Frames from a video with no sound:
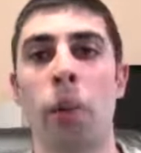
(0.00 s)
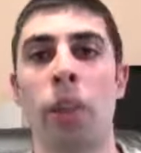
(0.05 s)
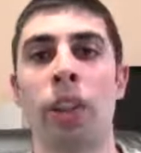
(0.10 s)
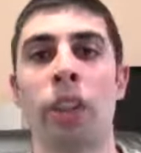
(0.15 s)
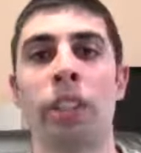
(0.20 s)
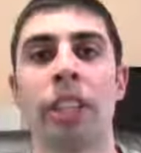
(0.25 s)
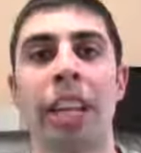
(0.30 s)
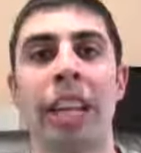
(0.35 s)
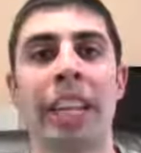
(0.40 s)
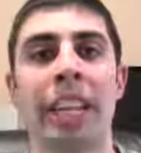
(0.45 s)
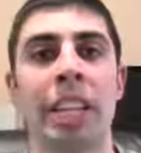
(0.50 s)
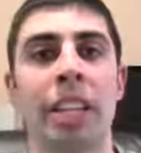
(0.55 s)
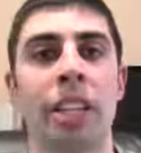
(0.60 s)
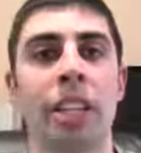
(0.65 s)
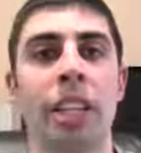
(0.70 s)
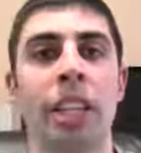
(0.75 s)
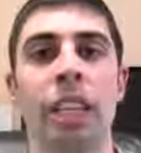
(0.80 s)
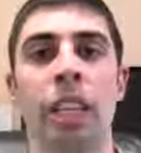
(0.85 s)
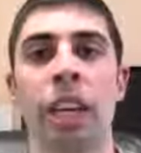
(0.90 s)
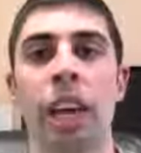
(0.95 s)
whether it's
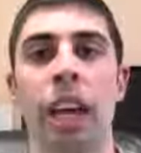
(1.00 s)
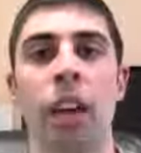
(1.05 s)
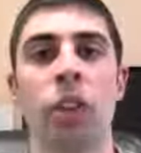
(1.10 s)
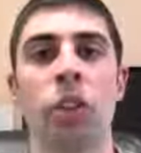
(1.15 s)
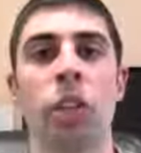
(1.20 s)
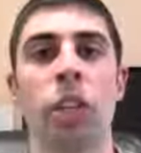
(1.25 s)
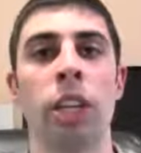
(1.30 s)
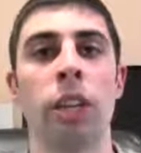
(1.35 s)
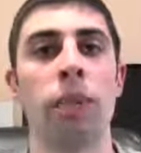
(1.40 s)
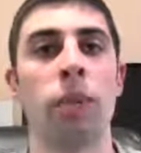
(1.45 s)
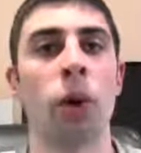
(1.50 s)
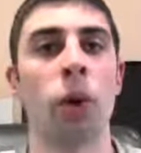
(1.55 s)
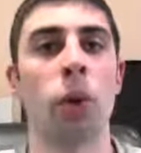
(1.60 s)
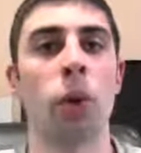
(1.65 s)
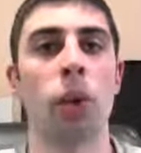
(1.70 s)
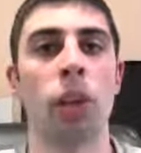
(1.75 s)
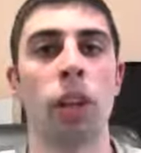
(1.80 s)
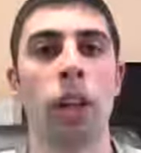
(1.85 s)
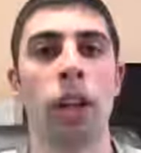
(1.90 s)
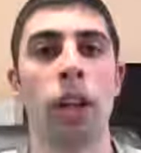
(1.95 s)
HTC, LG,
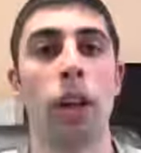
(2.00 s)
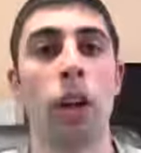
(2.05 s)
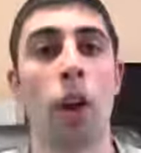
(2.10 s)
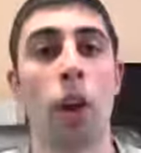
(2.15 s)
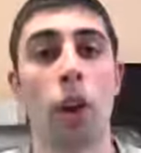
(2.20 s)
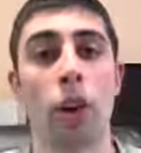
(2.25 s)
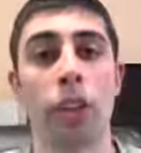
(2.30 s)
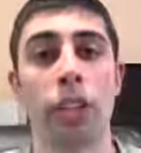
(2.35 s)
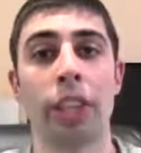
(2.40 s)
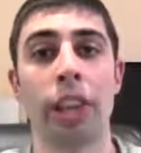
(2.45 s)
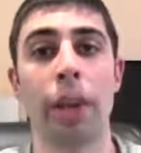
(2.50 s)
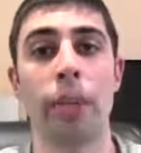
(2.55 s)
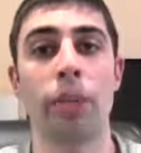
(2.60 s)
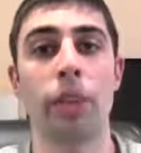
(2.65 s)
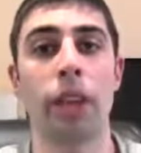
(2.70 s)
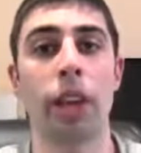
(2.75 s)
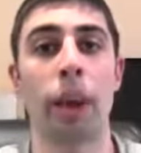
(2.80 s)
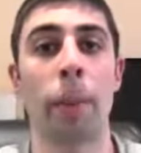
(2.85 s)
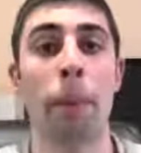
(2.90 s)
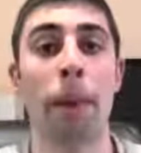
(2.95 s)
Motorola, or
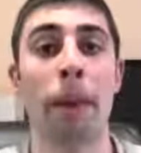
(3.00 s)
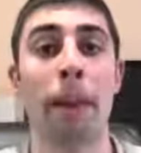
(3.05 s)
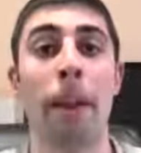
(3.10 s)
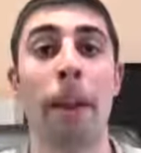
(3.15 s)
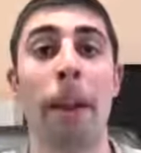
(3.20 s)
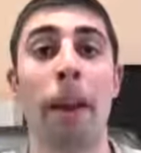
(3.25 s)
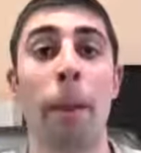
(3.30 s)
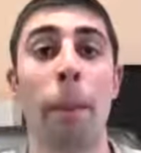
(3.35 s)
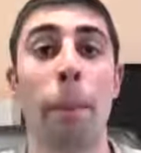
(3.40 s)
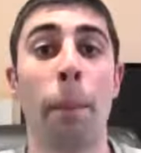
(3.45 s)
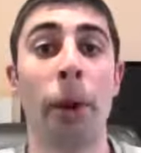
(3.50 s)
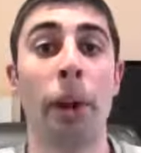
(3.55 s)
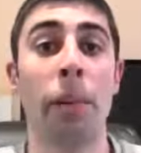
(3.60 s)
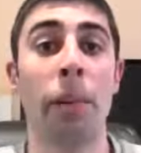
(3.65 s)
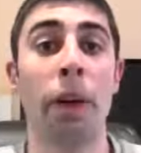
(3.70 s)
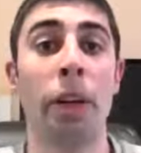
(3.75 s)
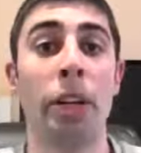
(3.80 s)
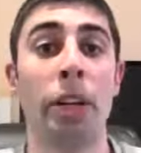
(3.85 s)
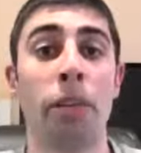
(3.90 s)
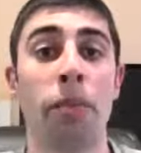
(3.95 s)
Samsung. I mean, pretty
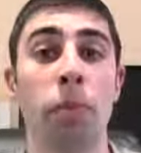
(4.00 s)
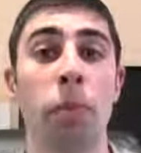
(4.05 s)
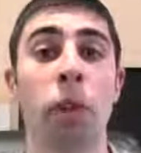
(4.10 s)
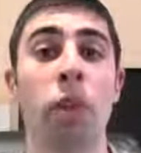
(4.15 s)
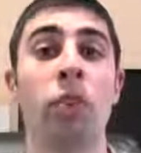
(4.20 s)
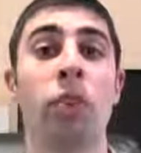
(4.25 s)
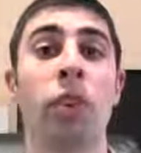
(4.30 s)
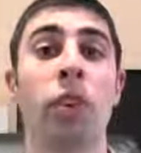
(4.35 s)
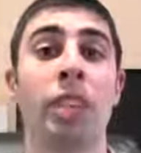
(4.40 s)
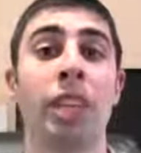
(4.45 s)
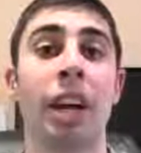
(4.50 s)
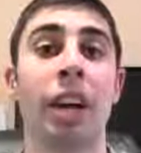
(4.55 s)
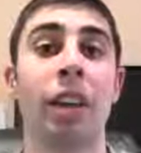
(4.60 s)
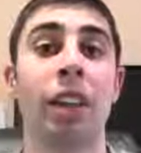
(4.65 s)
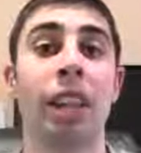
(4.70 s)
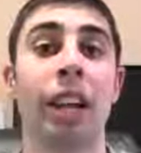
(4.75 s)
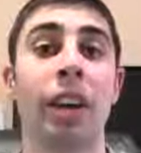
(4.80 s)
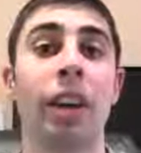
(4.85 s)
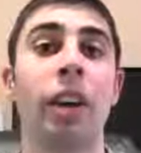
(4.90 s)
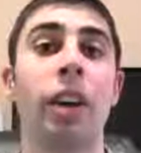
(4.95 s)
much most phones
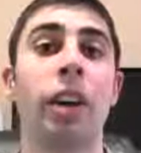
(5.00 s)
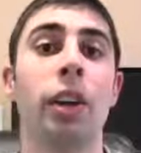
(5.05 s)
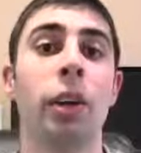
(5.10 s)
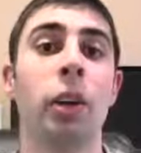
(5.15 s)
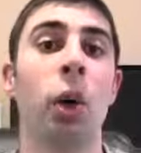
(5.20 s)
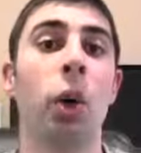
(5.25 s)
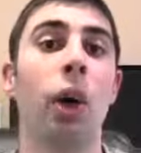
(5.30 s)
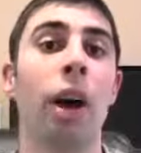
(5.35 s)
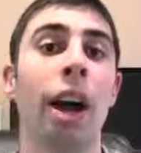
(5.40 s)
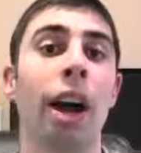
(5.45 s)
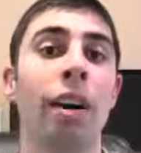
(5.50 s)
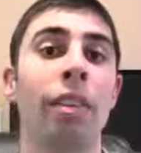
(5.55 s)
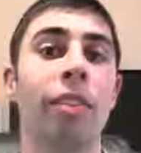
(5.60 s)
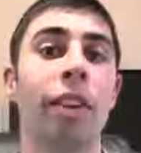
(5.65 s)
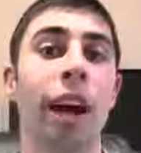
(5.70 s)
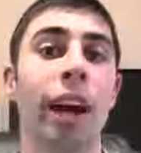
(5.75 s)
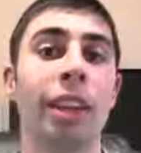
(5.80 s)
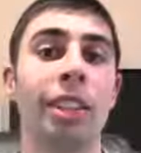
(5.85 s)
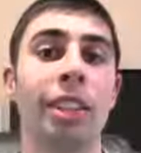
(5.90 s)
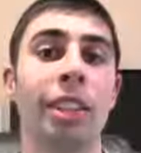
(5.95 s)
out there don't have
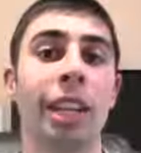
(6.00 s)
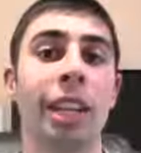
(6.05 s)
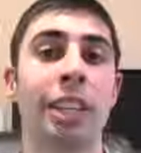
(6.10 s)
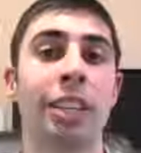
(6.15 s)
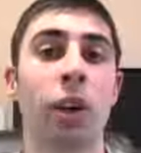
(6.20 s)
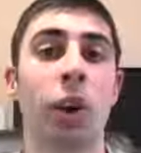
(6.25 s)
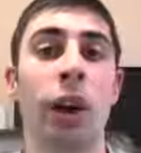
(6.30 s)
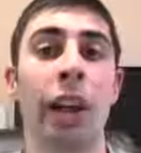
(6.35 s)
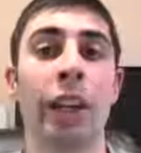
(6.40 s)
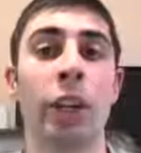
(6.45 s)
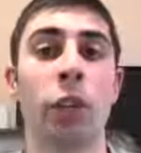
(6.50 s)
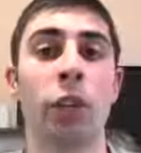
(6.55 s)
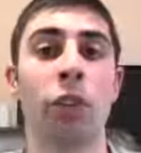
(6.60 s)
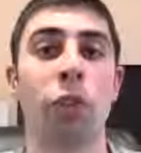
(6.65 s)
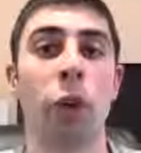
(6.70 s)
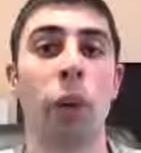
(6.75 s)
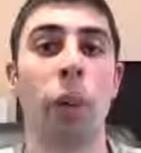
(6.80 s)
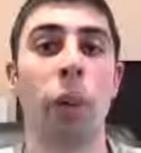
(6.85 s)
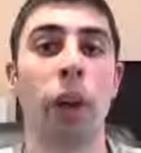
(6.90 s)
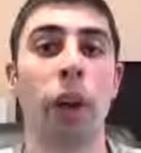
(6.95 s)
ICS or Android
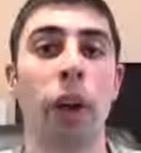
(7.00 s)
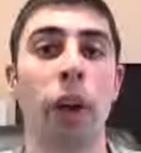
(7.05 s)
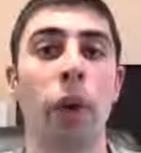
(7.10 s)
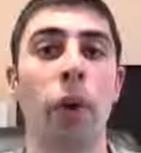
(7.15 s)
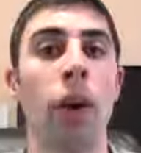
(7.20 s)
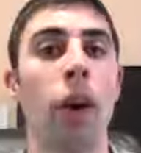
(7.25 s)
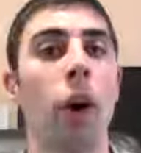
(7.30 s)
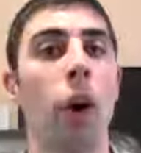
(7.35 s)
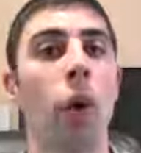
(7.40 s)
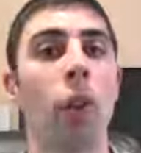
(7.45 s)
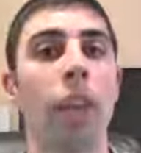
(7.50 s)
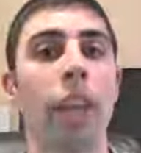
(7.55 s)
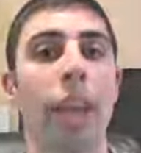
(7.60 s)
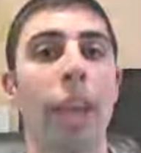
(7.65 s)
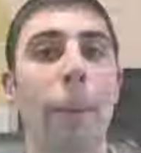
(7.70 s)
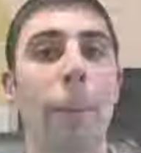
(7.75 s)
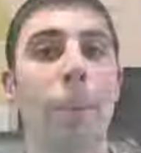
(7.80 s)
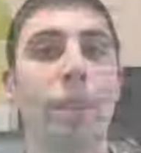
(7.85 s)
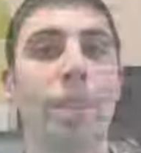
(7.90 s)
4.0. Only